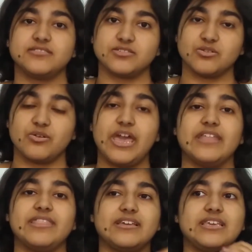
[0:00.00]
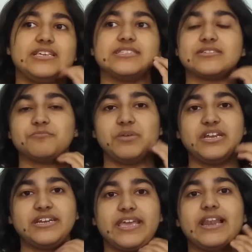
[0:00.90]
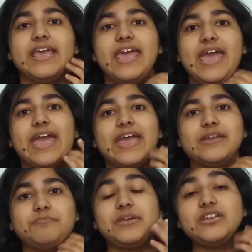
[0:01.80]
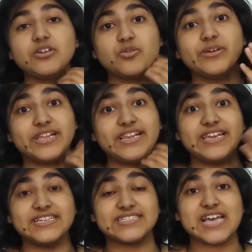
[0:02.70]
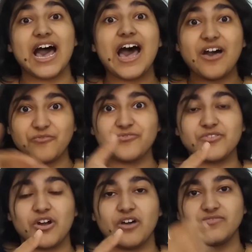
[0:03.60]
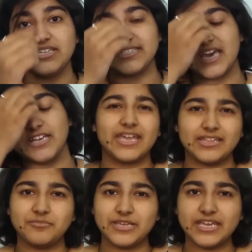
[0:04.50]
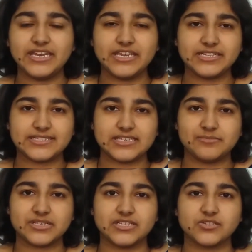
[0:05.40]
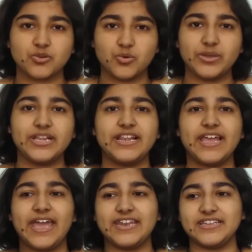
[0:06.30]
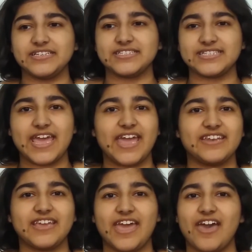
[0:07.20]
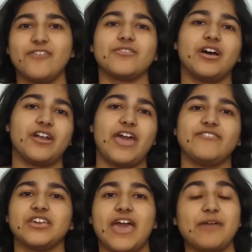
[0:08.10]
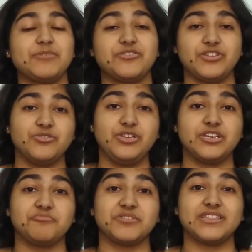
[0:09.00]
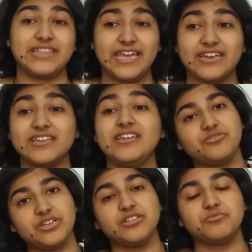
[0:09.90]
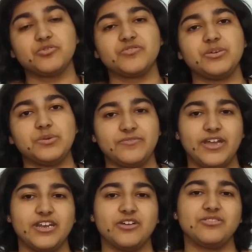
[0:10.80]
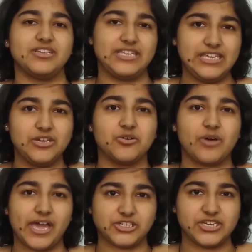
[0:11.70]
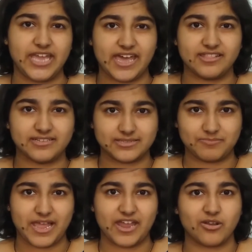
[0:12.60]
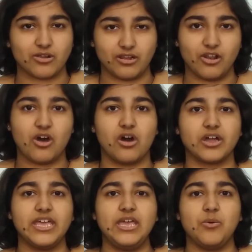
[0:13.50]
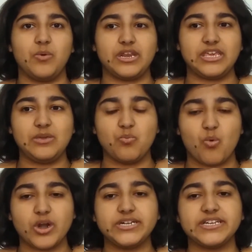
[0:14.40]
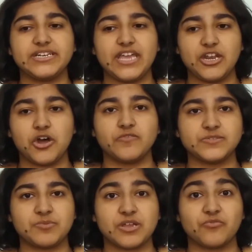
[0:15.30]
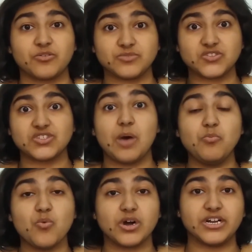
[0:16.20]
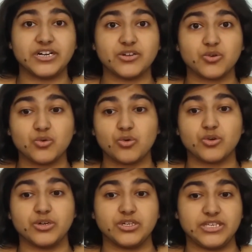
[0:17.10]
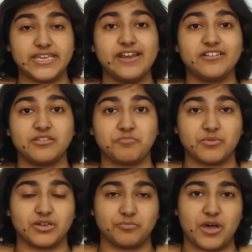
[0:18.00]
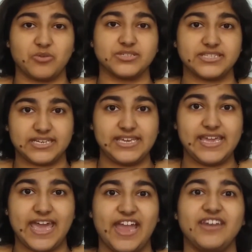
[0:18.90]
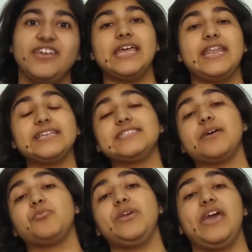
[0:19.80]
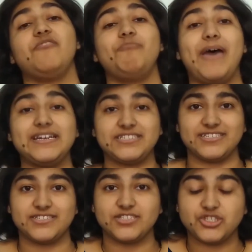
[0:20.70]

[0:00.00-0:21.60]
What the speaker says: So yeah, he's a big deal. And Peter Quill is half of this guy. In the beginning, it seems as though Quill and his dad are having a happy reunion, but then during the movie we find out that Ego actually had this plan all along, where he wanted an offspring from some world who could yield the powers that he had. Next up, we have Mantis.